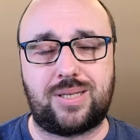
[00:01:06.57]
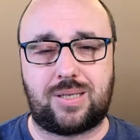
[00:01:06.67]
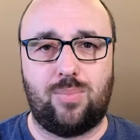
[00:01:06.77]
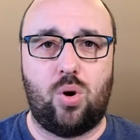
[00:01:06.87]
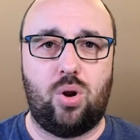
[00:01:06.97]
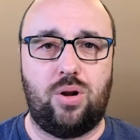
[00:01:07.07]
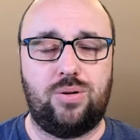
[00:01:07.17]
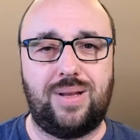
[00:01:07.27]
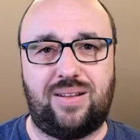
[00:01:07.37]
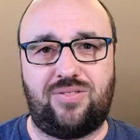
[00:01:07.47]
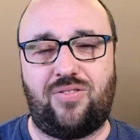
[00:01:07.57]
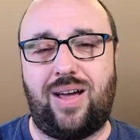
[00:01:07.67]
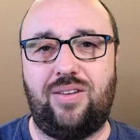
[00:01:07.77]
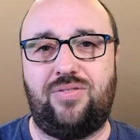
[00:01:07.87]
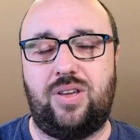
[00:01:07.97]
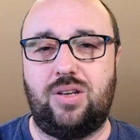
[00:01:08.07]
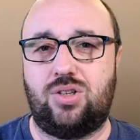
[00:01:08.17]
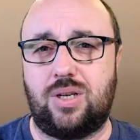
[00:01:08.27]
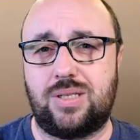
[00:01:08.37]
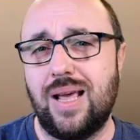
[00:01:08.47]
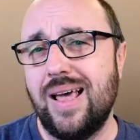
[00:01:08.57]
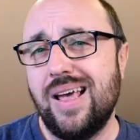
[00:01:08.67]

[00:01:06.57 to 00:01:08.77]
smaller than 5 inches.